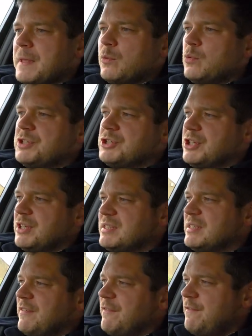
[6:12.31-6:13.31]
which
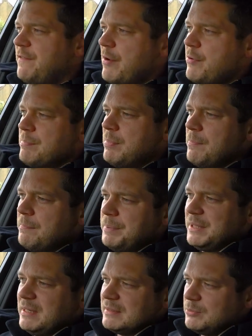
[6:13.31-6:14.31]
is very
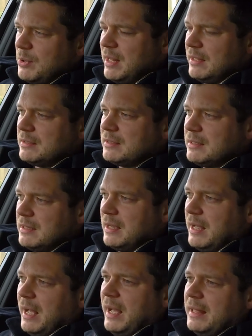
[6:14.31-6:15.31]
bumpy as well,
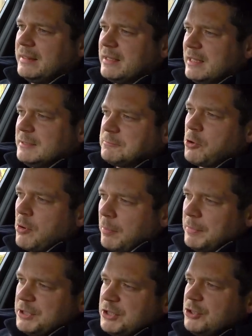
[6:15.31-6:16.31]
and it's
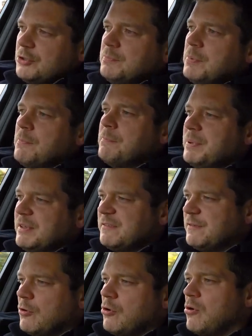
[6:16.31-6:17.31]
probably too bumpy
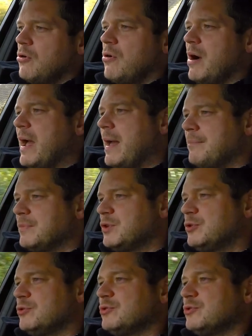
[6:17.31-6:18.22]
for M2